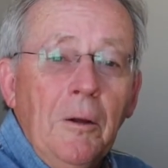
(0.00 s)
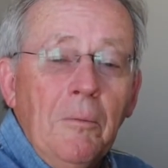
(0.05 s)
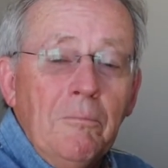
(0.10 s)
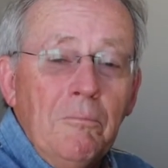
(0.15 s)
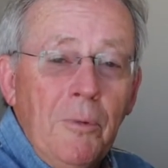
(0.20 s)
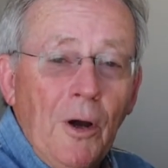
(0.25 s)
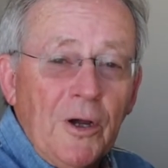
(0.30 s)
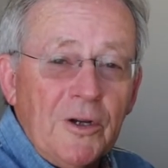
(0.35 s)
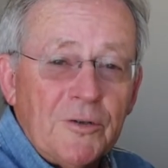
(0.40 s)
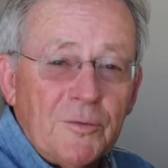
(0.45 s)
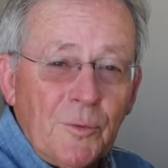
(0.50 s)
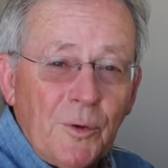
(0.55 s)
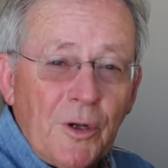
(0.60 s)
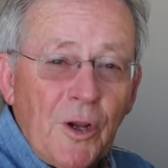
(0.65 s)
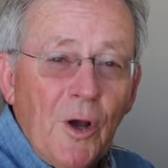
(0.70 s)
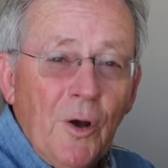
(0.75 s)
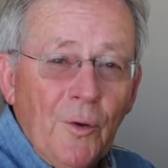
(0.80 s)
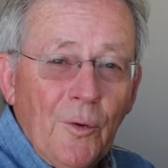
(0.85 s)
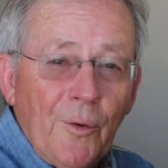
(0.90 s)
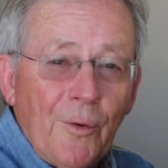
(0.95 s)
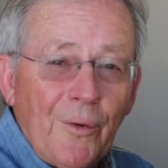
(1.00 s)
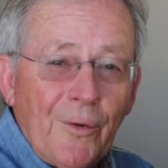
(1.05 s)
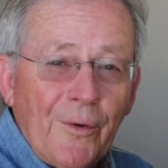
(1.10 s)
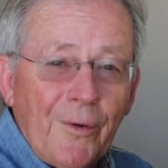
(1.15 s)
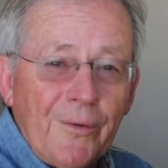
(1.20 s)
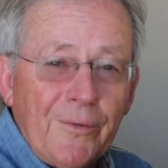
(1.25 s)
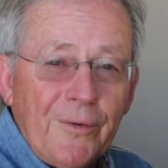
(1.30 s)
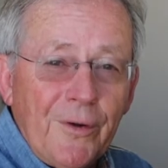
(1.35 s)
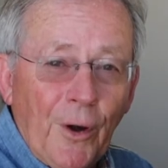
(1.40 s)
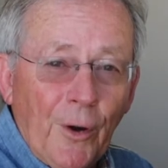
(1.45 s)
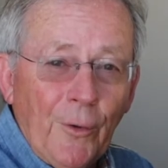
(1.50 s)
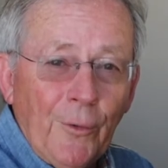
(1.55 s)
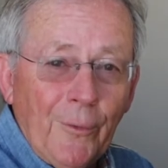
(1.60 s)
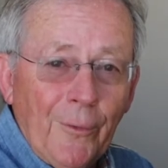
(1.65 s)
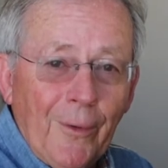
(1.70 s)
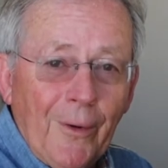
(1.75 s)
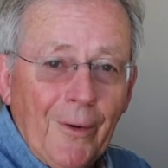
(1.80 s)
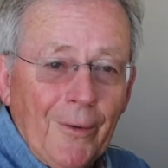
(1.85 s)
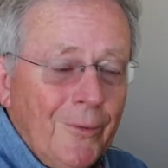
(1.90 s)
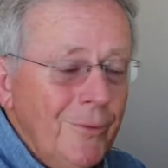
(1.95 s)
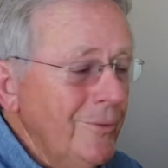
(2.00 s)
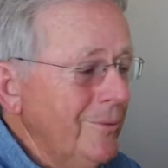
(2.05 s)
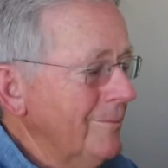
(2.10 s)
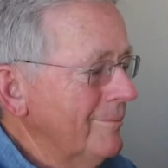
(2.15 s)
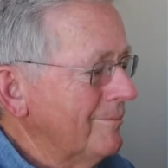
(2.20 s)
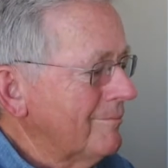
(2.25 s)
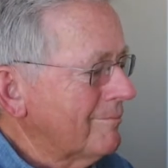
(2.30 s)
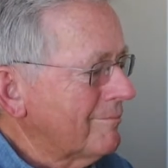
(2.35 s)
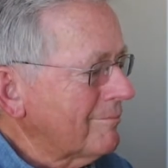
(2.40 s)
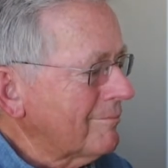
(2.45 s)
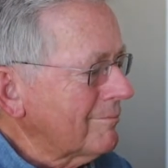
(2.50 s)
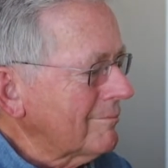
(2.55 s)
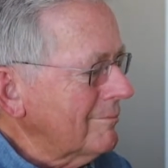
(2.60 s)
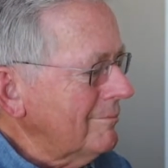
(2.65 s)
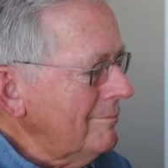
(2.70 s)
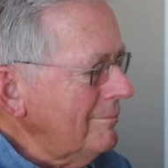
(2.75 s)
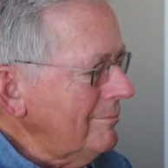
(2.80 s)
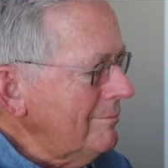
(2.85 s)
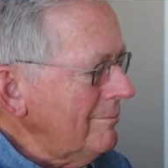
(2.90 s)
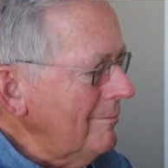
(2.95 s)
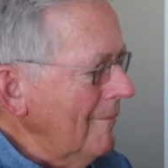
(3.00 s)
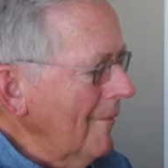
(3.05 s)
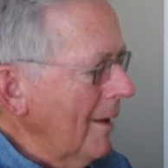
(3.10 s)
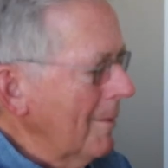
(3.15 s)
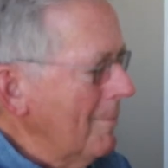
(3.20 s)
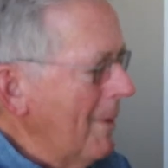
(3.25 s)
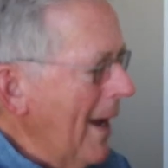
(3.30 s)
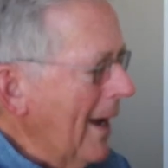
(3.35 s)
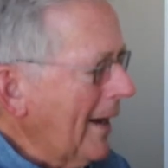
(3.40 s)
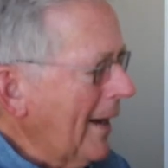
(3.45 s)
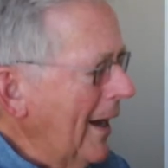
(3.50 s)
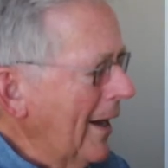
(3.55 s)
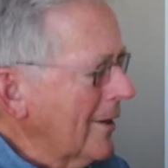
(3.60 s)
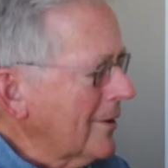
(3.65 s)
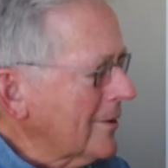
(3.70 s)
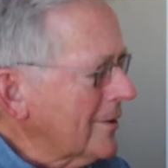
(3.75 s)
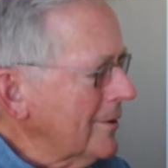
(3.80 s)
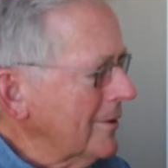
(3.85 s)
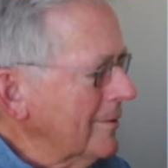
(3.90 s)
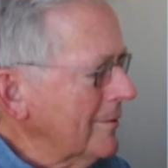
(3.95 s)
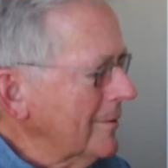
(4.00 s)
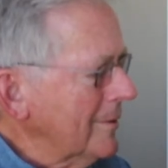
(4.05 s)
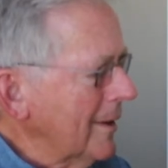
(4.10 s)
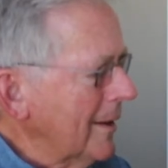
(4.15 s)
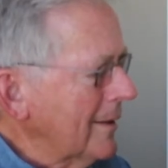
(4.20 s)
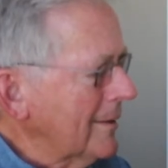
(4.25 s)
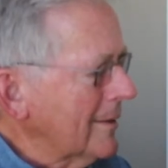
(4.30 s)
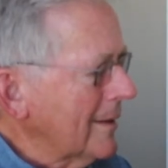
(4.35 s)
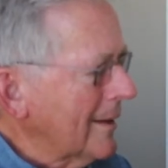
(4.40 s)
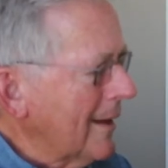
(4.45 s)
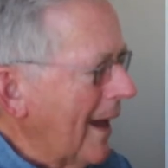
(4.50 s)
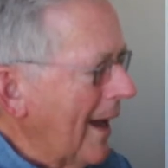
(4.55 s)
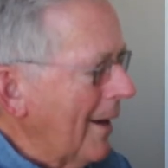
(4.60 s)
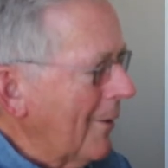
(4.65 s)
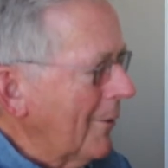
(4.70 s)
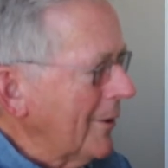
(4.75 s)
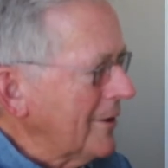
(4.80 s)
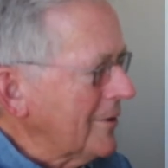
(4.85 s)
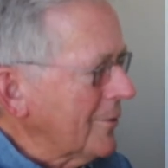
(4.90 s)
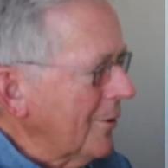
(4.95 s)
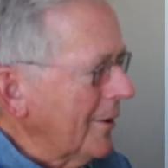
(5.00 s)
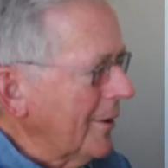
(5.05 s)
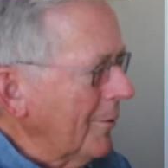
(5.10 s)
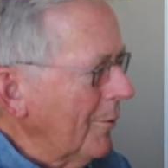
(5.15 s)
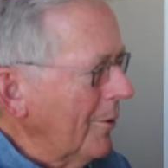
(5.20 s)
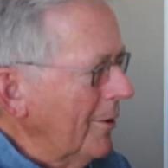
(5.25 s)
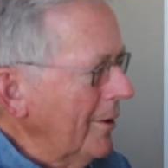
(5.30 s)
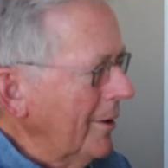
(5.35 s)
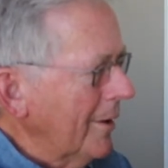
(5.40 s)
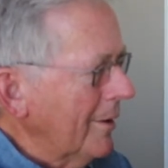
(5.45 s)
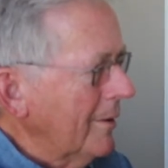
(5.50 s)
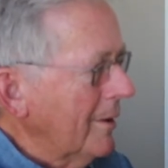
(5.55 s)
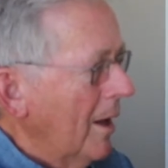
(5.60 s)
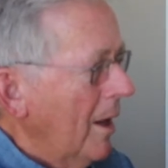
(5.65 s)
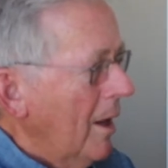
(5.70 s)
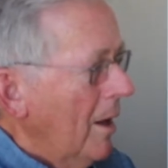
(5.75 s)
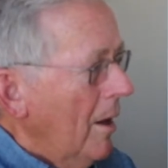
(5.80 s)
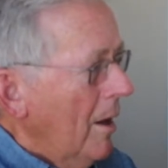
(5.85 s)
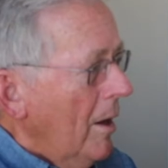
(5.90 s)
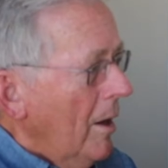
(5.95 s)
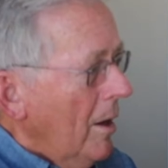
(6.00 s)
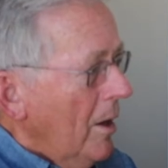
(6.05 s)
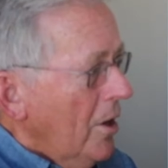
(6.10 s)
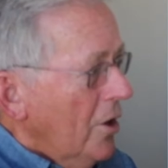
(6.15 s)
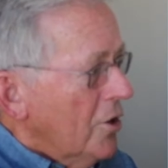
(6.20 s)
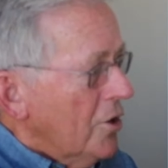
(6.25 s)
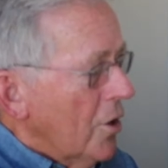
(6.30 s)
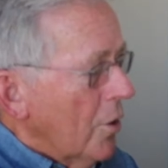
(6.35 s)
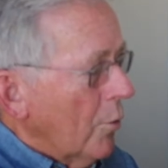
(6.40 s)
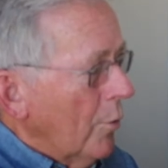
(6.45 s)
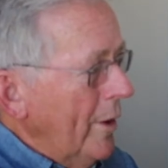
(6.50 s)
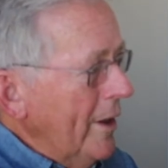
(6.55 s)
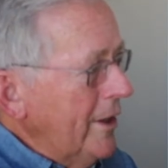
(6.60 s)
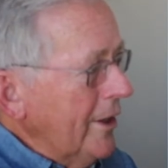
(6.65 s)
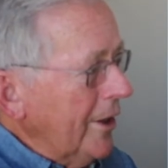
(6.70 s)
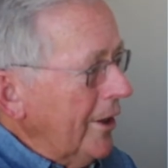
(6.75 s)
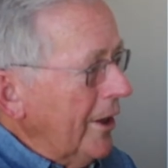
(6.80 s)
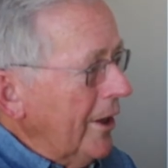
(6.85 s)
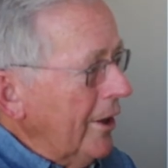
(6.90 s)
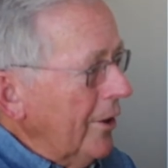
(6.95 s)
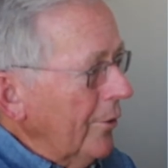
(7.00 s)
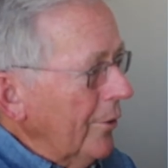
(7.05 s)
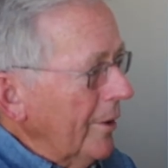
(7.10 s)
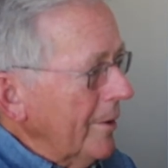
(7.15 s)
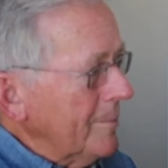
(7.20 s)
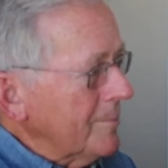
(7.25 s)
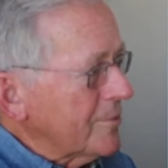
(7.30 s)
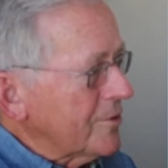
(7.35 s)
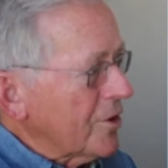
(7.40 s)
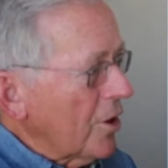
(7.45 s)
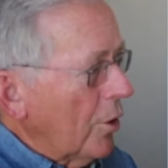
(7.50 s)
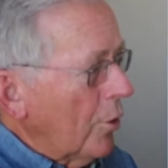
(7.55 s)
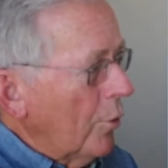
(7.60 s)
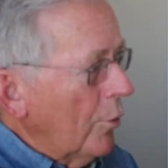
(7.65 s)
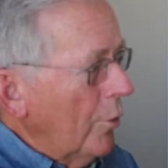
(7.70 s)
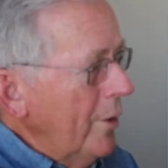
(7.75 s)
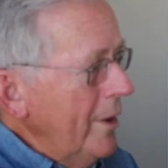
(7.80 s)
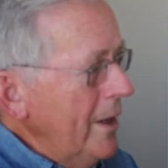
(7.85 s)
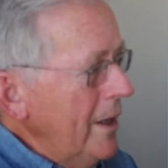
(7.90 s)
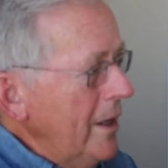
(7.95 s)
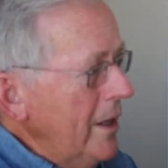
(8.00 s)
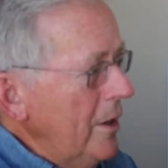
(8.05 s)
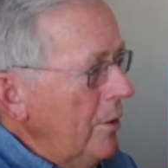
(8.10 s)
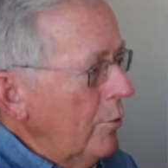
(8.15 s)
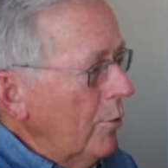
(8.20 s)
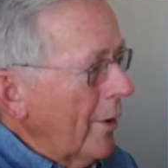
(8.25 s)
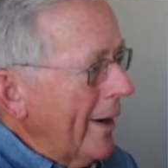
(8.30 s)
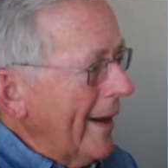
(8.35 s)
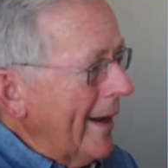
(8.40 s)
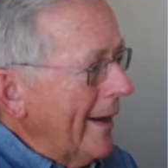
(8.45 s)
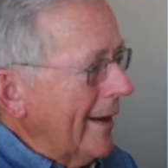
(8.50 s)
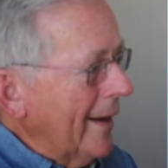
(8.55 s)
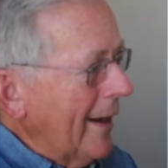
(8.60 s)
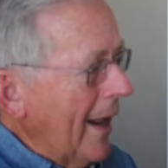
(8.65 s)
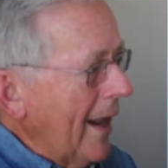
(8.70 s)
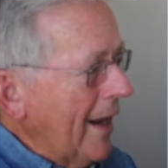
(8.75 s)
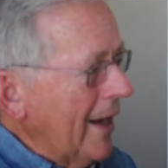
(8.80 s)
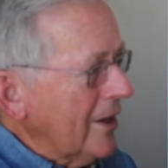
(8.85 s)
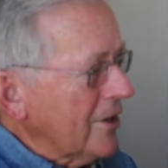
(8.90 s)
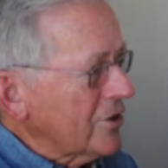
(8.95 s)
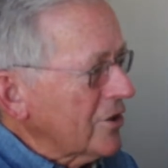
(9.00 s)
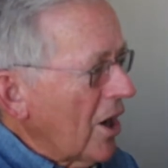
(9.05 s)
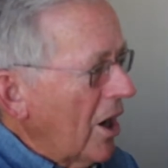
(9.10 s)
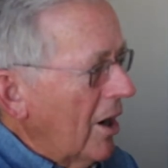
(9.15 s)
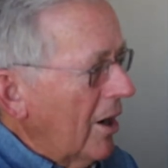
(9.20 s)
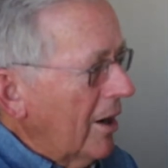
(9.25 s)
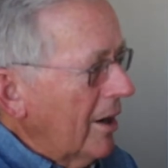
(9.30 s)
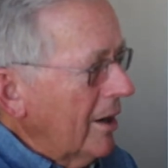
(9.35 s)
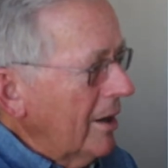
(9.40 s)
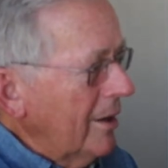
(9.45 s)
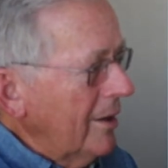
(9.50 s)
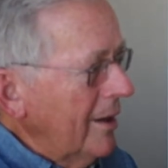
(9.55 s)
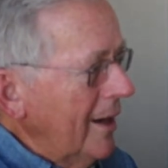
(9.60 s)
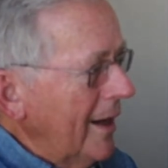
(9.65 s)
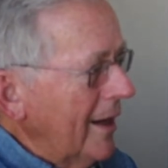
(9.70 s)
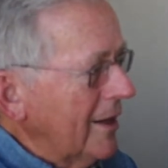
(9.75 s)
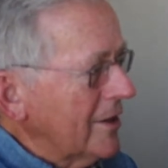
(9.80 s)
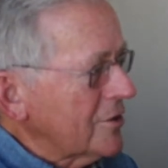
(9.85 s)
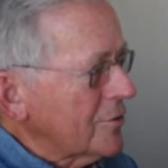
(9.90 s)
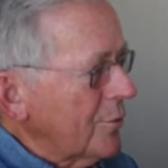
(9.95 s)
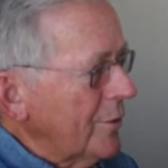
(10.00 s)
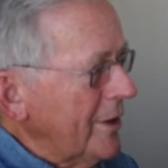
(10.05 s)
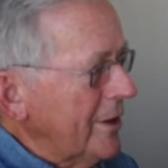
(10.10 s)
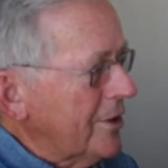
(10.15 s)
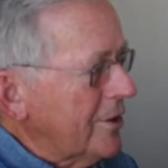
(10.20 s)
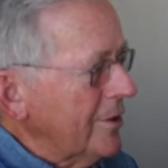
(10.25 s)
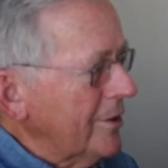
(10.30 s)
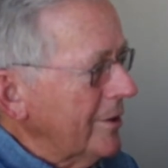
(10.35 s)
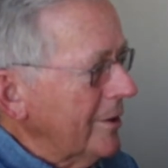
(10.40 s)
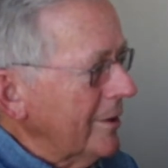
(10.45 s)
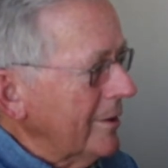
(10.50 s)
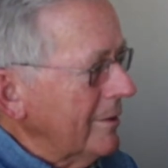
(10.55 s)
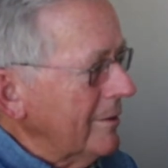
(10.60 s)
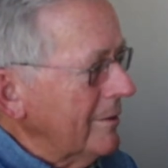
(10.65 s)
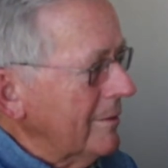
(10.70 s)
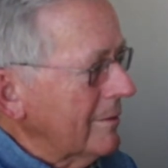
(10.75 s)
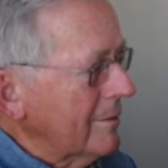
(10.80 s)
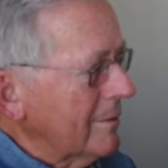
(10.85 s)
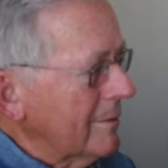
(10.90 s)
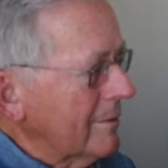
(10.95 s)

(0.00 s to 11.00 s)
bus would go on a dirt road, back out to Highway 21. We could hear him, so we ran as hard as we could.